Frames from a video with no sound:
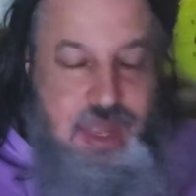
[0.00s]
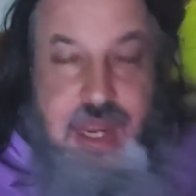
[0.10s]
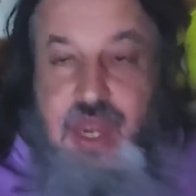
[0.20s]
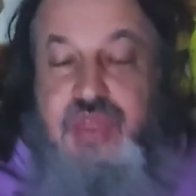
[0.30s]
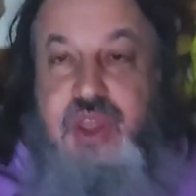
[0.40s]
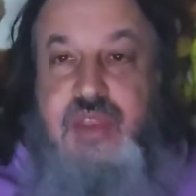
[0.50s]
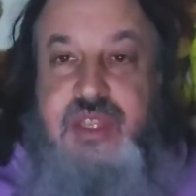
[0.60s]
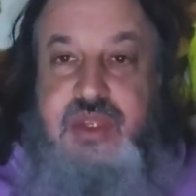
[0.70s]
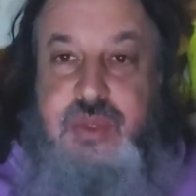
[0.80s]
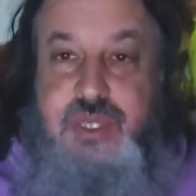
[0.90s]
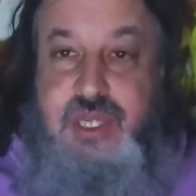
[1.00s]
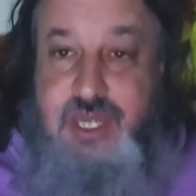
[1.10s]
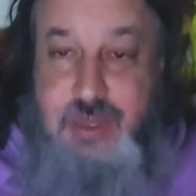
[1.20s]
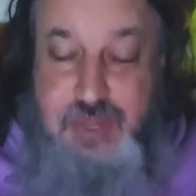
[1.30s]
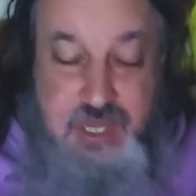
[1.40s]
he had thought this was
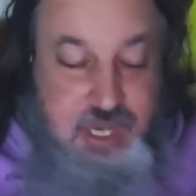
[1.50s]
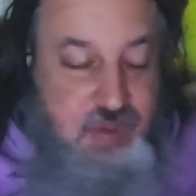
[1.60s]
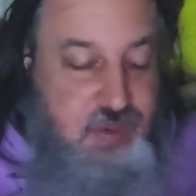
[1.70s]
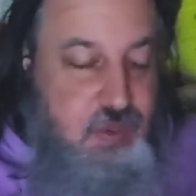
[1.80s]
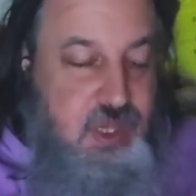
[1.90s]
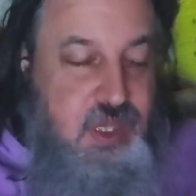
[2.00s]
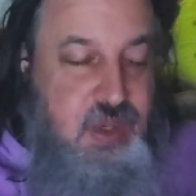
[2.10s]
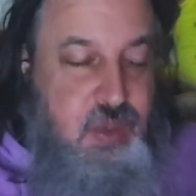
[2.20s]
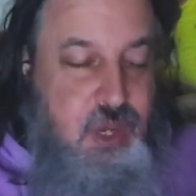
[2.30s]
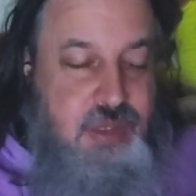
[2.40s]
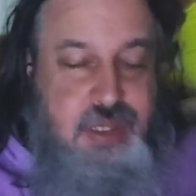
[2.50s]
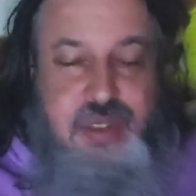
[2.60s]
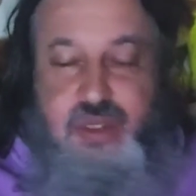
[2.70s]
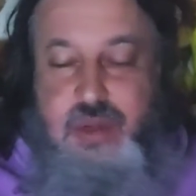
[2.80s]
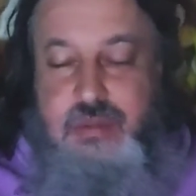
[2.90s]
India, but anyway, it
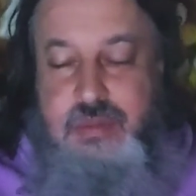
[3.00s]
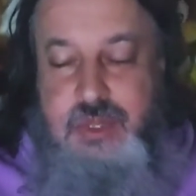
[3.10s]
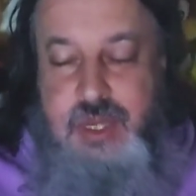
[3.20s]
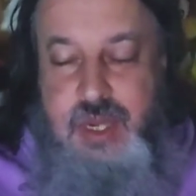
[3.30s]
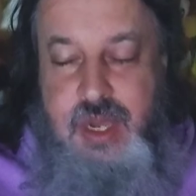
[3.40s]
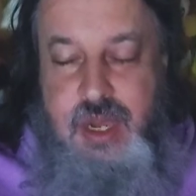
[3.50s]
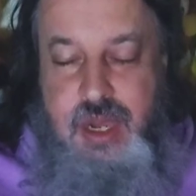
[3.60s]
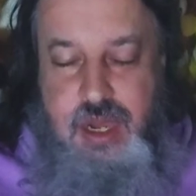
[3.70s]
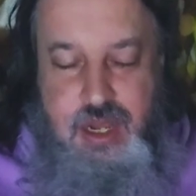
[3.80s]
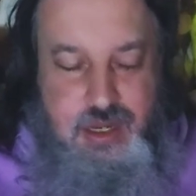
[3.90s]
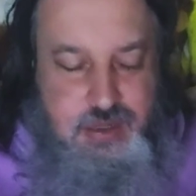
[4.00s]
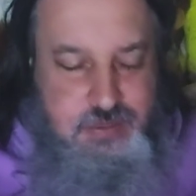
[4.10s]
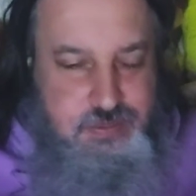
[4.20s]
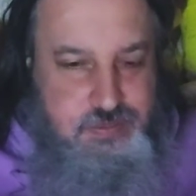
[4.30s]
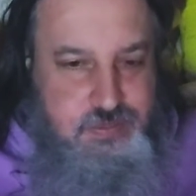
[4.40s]
wasn't. So. Uh,
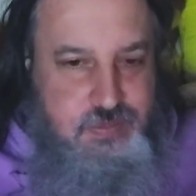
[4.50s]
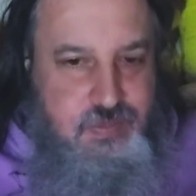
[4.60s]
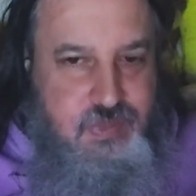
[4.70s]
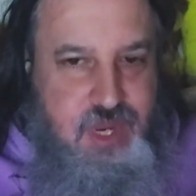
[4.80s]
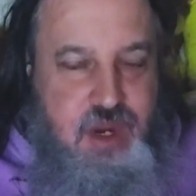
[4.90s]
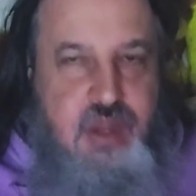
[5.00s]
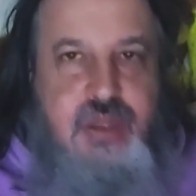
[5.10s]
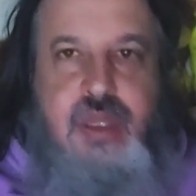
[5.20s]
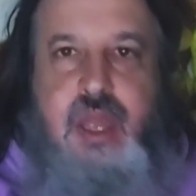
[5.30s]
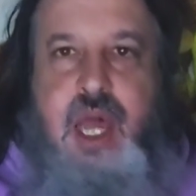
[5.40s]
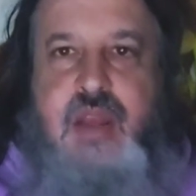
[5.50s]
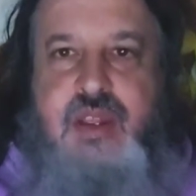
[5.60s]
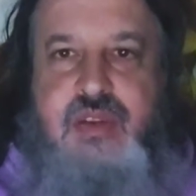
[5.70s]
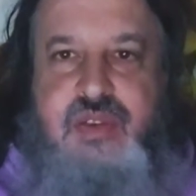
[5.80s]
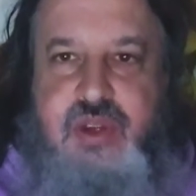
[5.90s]
there is a lot
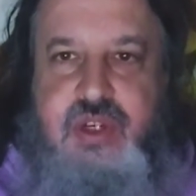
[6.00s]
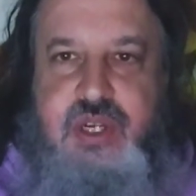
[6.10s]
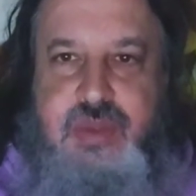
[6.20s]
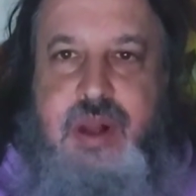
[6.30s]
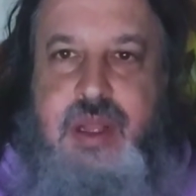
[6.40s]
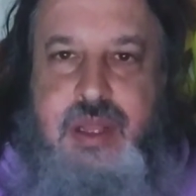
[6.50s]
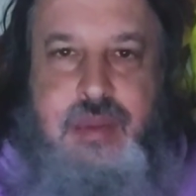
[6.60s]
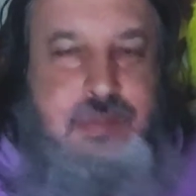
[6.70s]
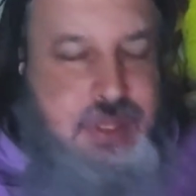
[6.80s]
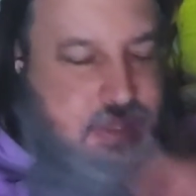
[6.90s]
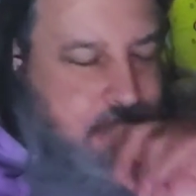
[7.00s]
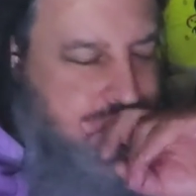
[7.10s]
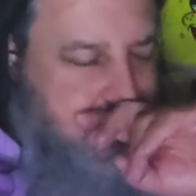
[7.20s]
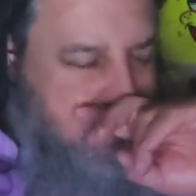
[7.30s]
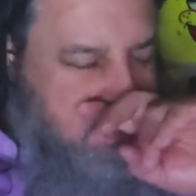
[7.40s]
of confusion about
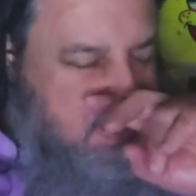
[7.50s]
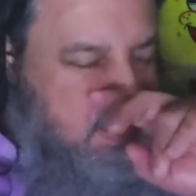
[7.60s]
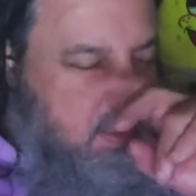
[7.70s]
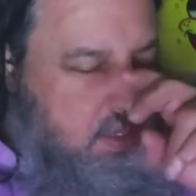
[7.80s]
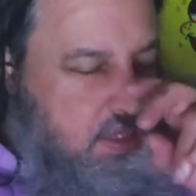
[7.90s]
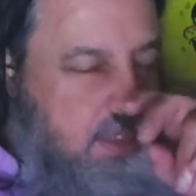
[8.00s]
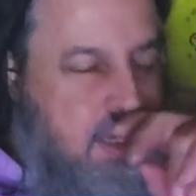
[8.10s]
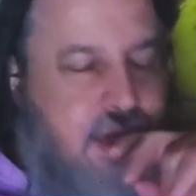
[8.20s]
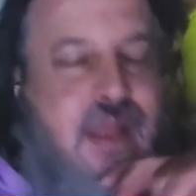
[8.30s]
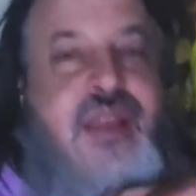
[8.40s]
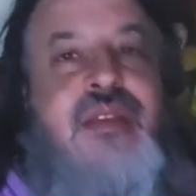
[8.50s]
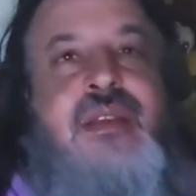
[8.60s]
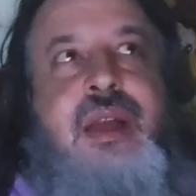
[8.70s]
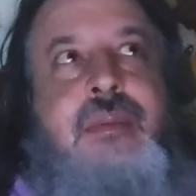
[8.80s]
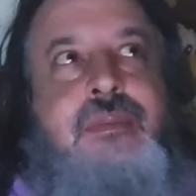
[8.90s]
Columbus. And
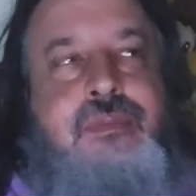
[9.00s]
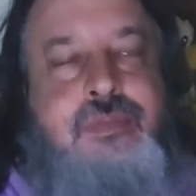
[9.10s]
as uh,